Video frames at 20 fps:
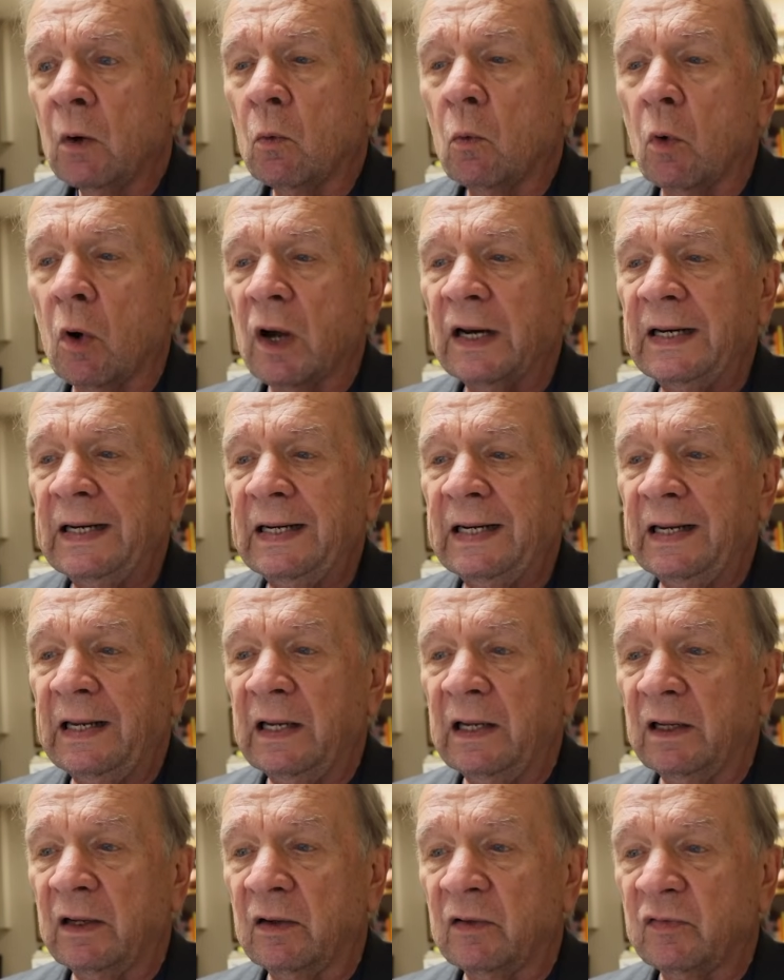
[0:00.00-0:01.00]
What it
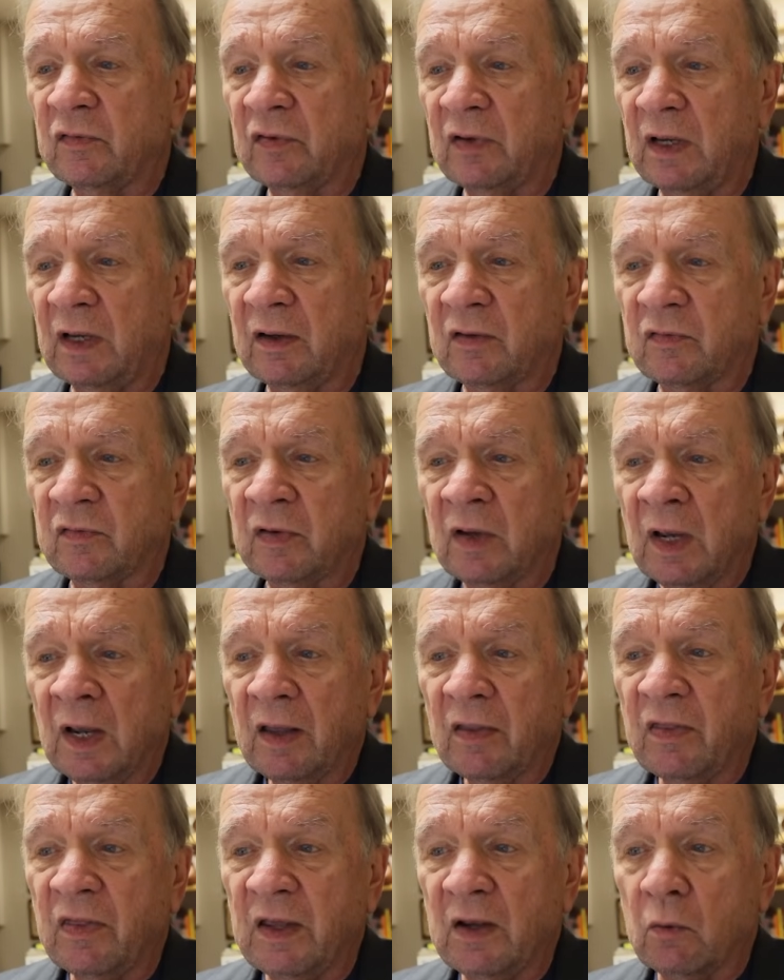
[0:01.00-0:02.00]
is, is
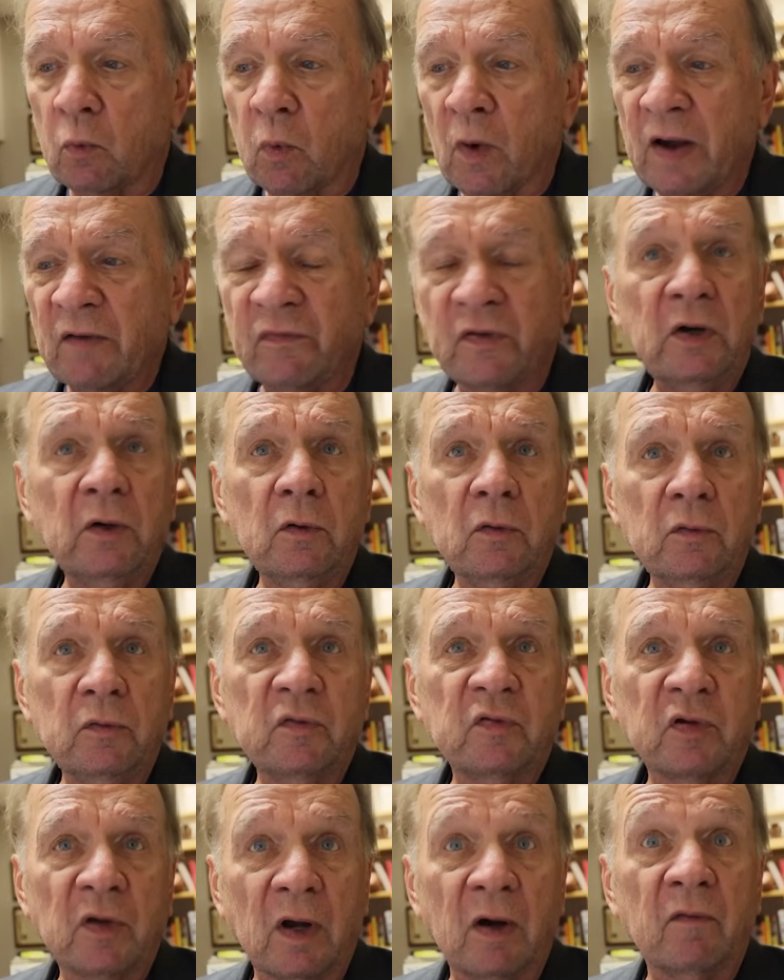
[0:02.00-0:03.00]
the
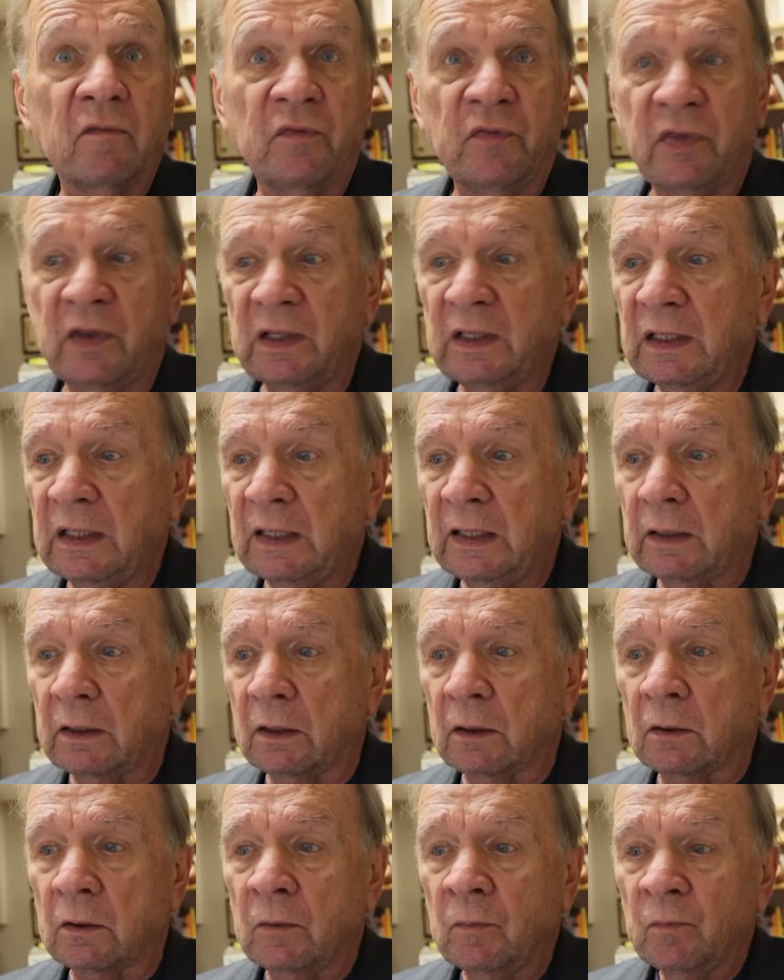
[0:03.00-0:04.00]
revenues of the
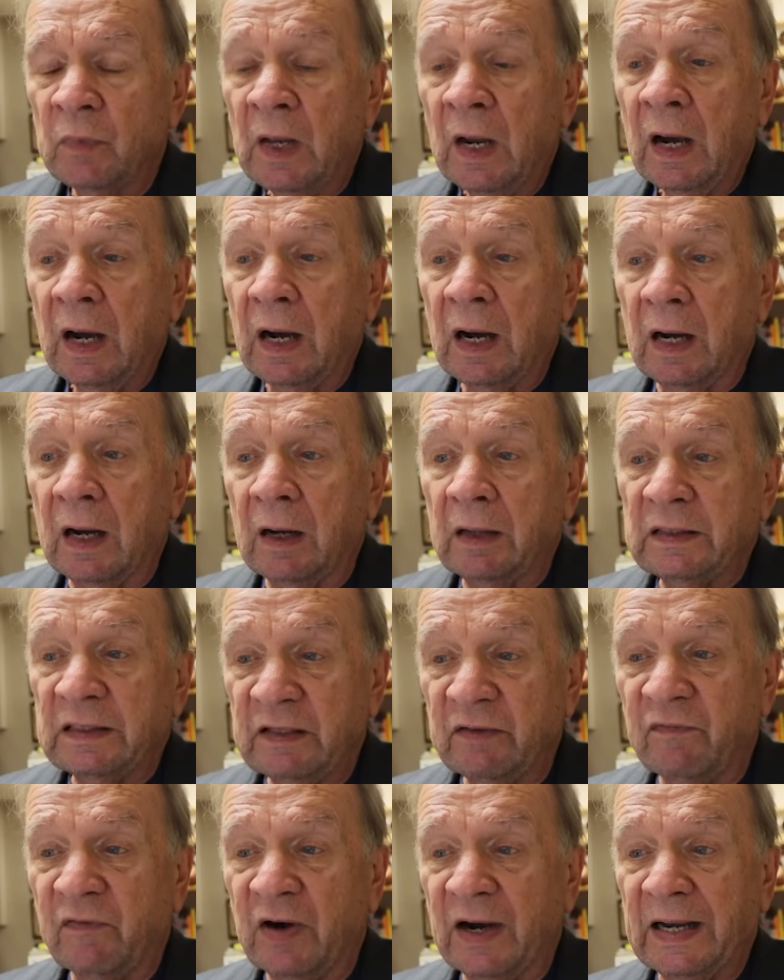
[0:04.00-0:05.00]
year uh,
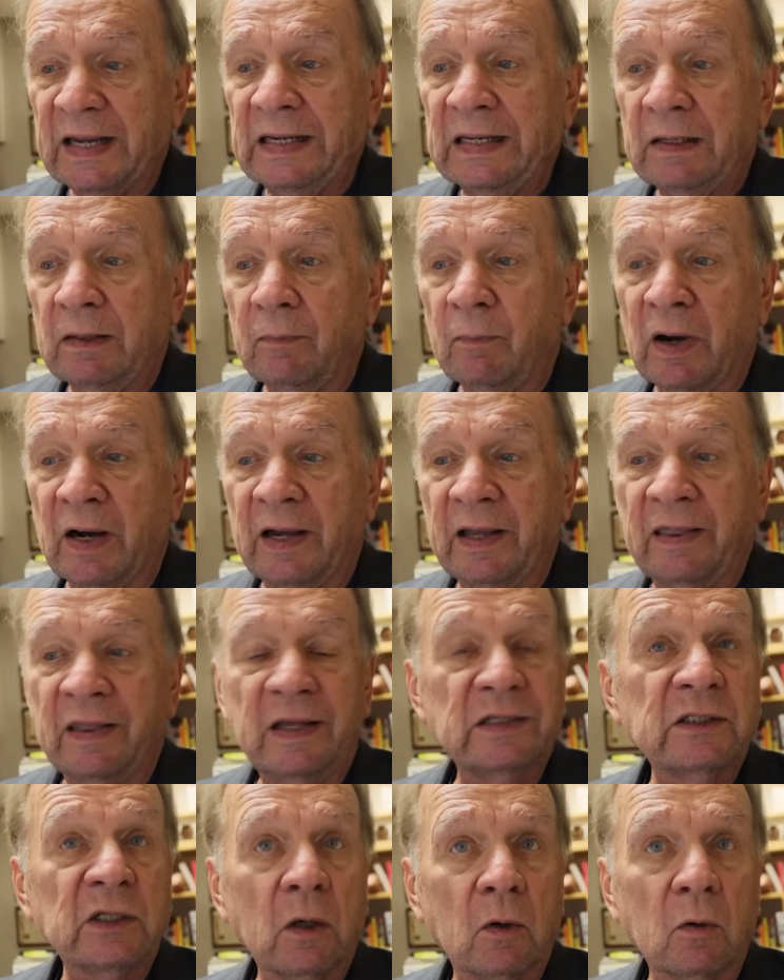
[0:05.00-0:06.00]
divided by
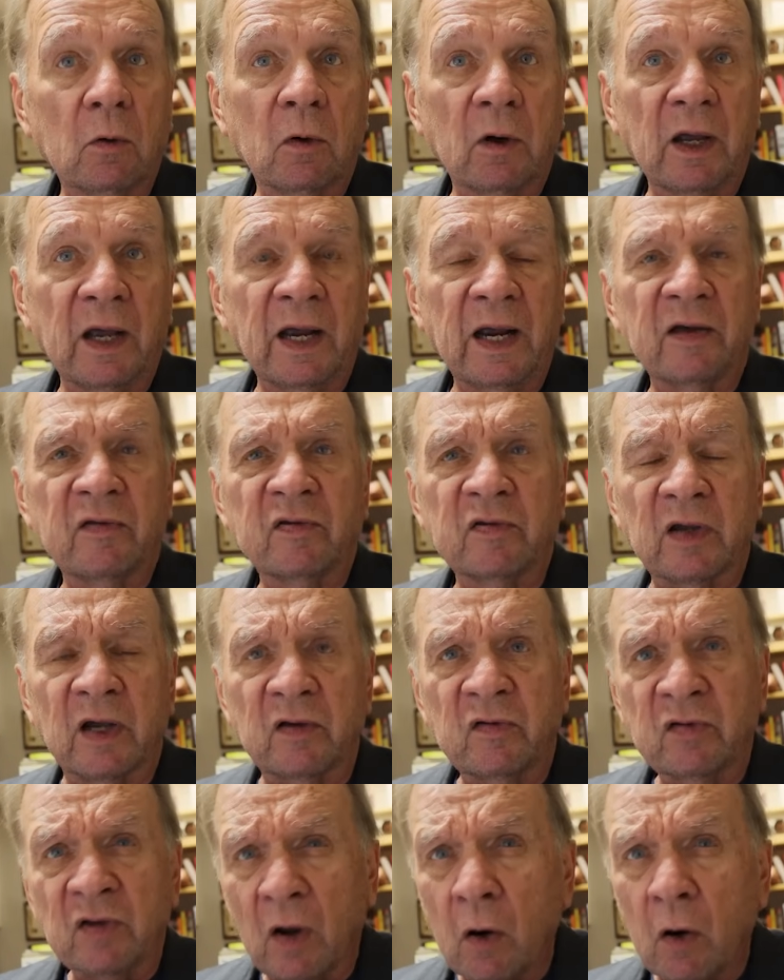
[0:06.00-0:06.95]
the total assets.